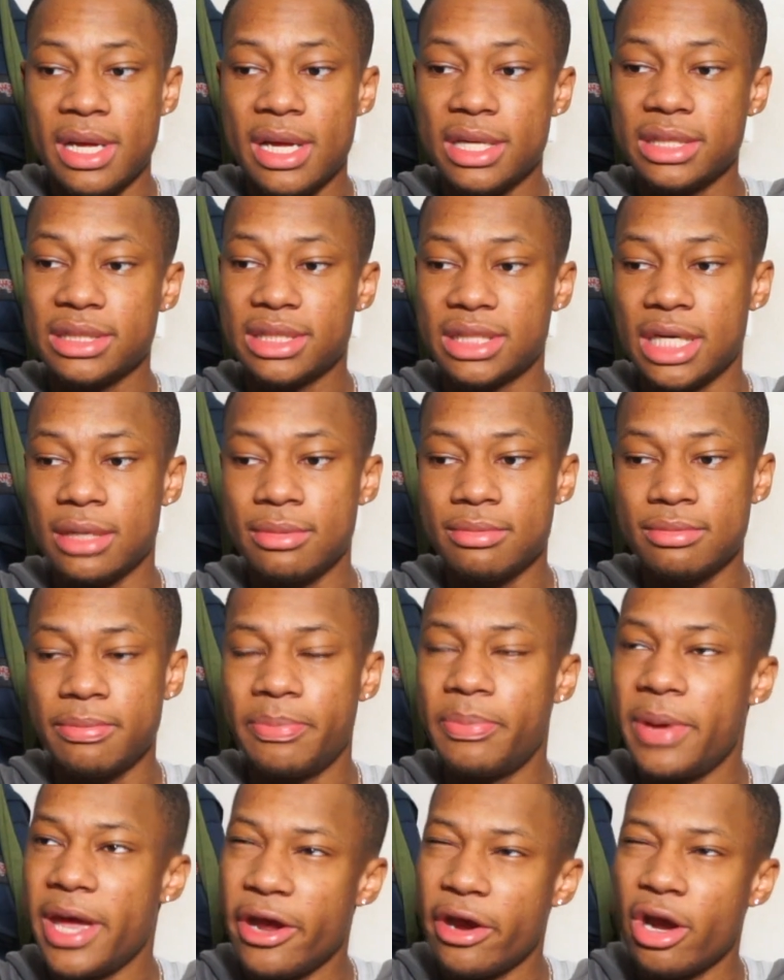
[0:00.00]
Some
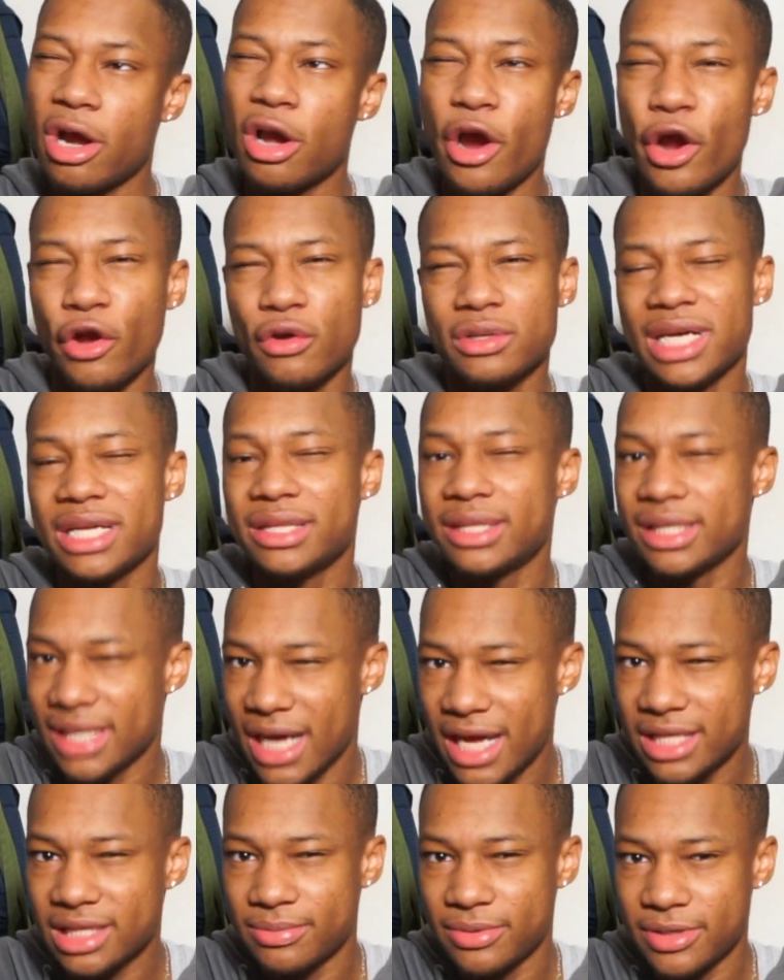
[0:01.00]
pair of cargos, I think
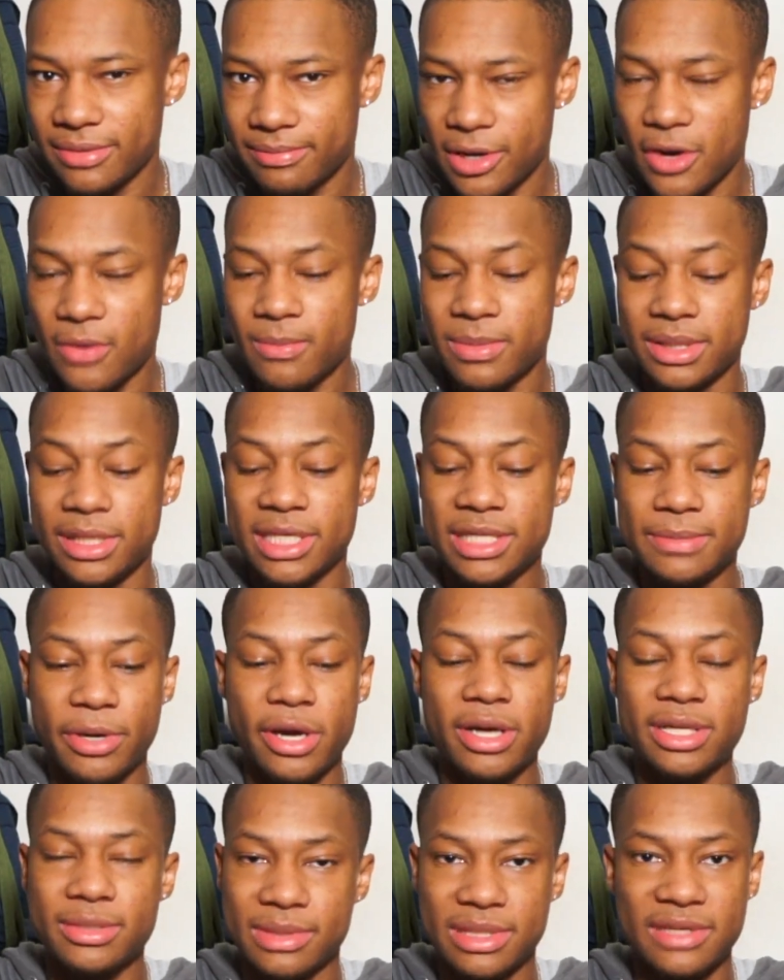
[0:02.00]
I have to put a belt, but this
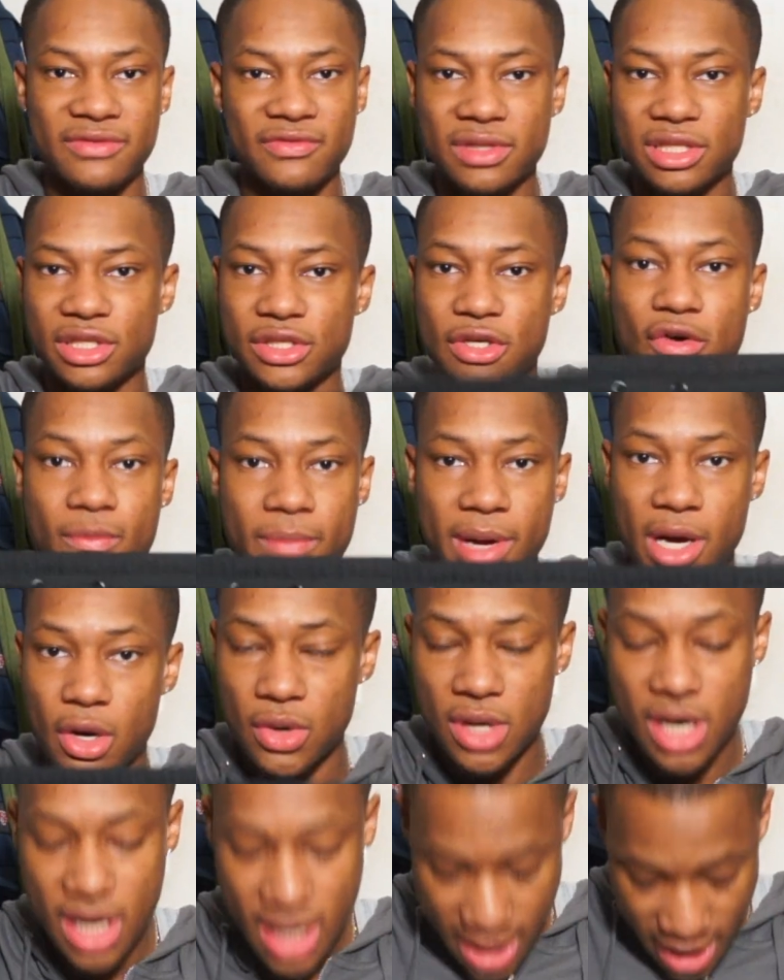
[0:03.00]
pair specifically, no
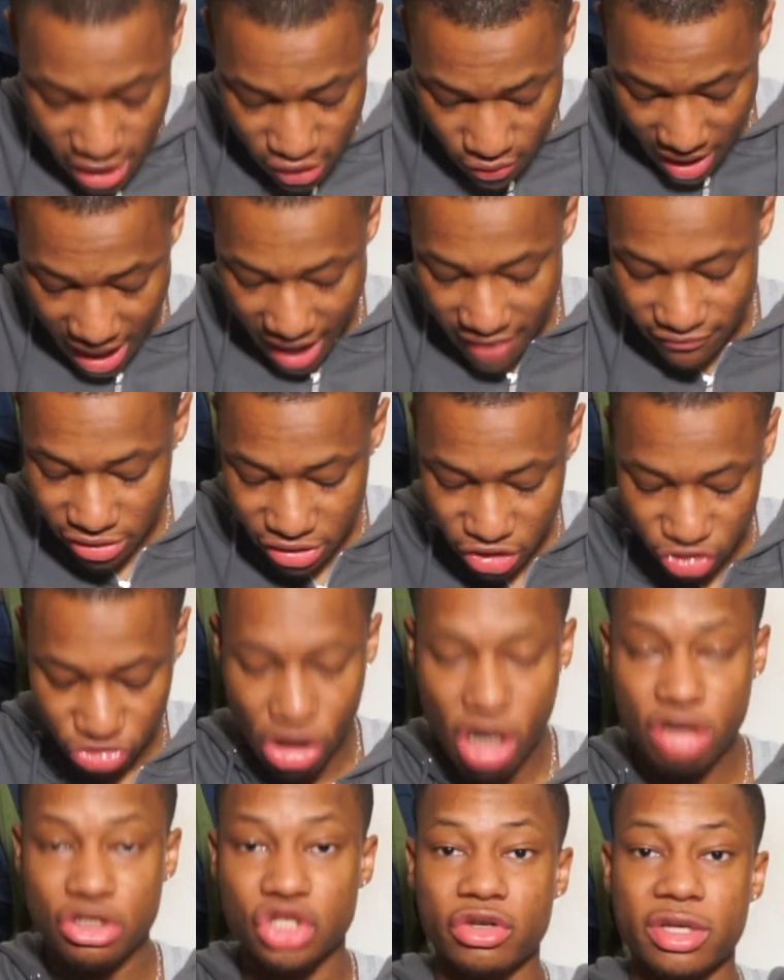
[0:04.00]
belt. And you have your
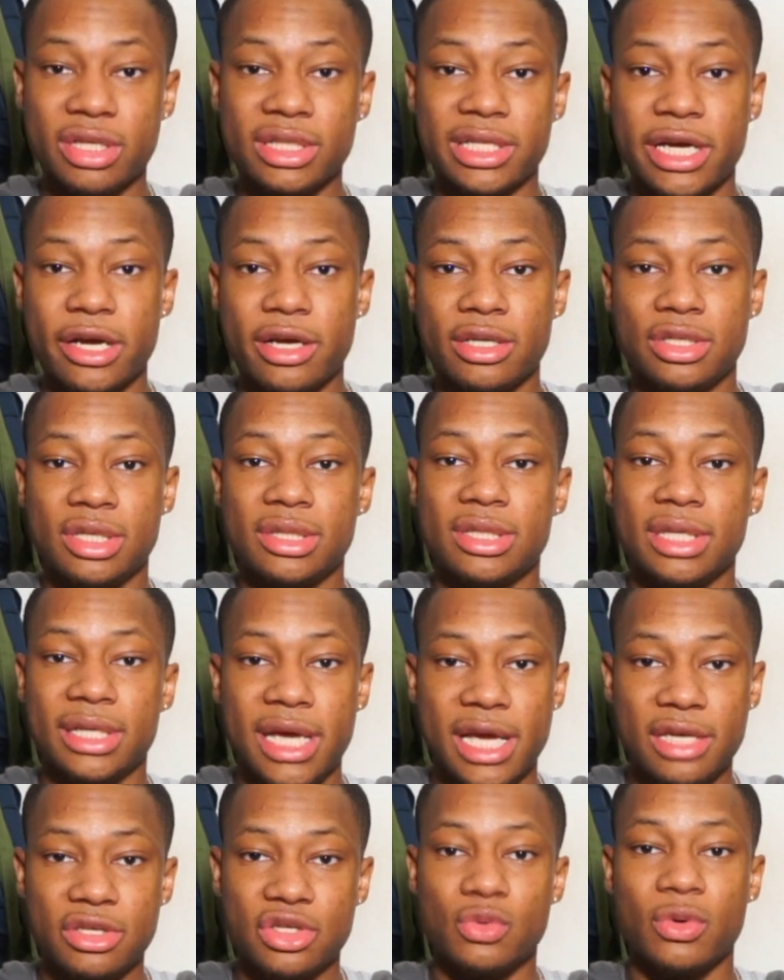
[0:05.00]
drawstrings here just in
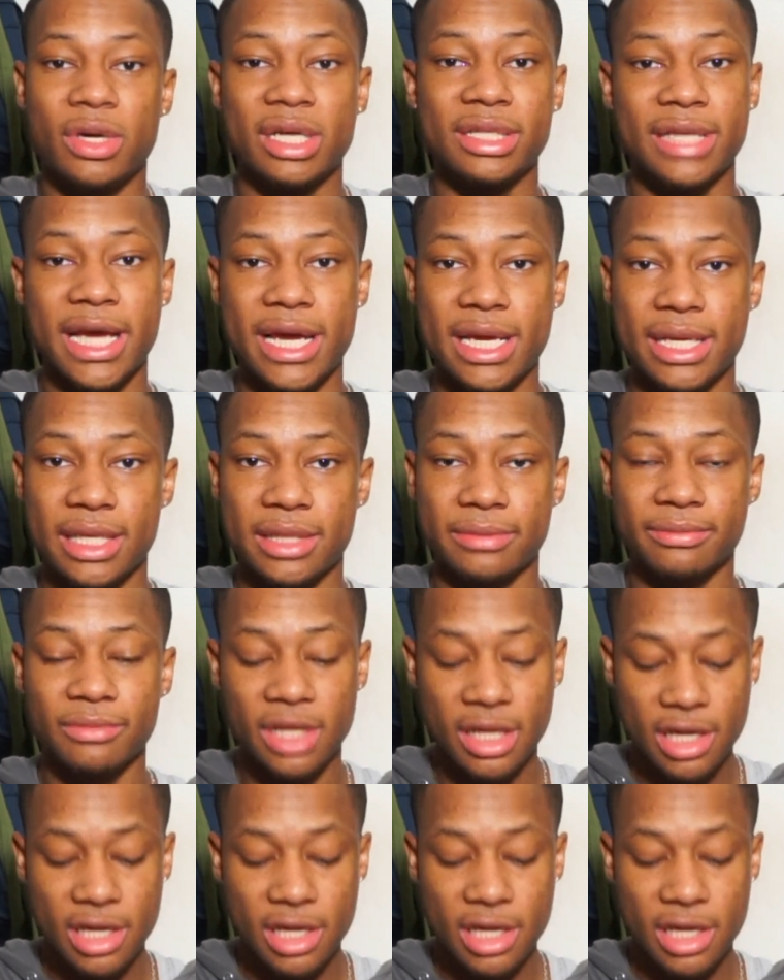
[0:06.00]
case you want to tighten it.